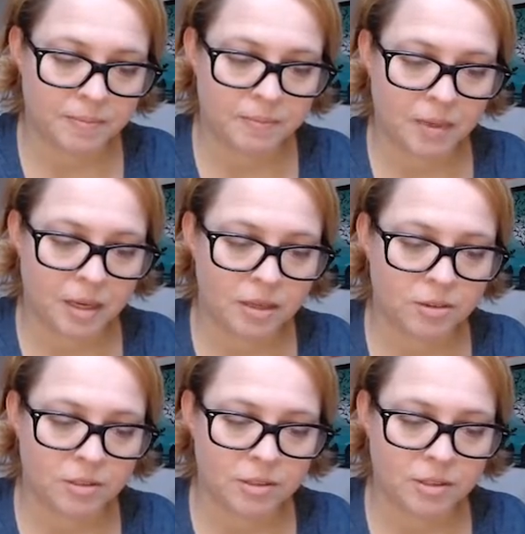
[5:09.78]
you
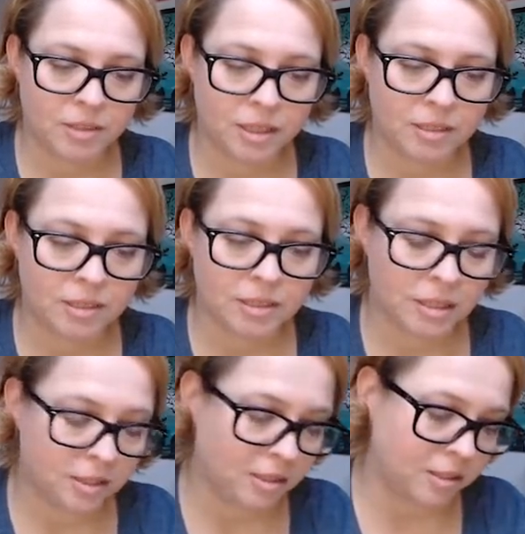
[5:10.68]
see this
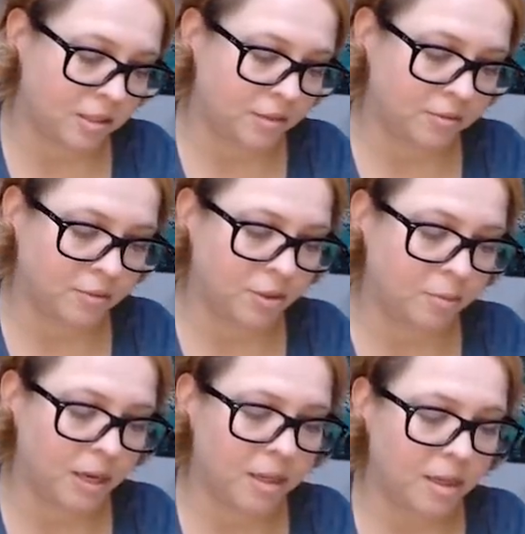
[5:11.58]
for
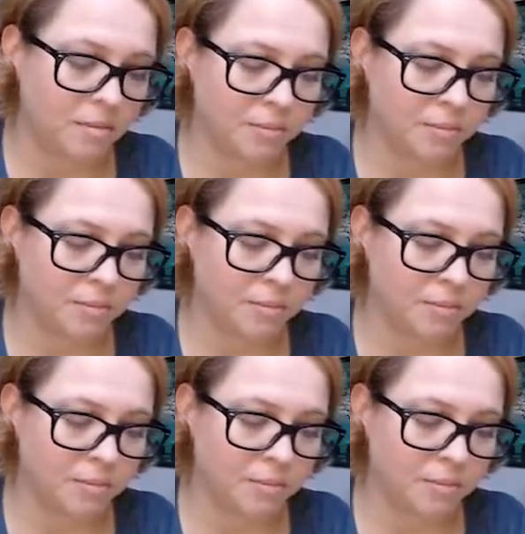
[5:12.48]
my thumb,